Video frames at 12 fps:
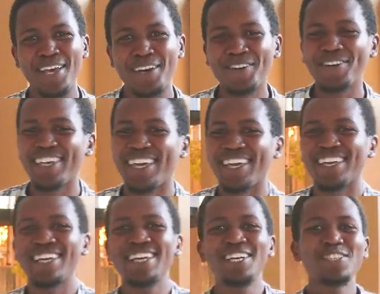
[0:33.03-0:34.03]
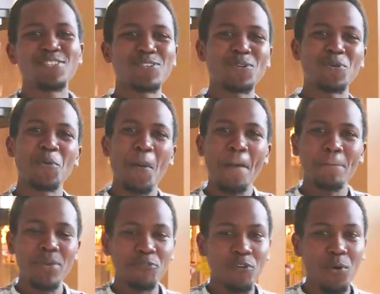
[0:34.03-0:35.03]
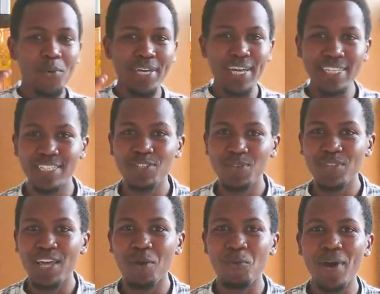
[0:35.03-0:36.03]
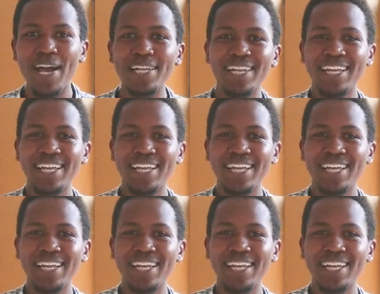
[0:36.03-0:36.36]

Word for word: Okay, so before we get into the word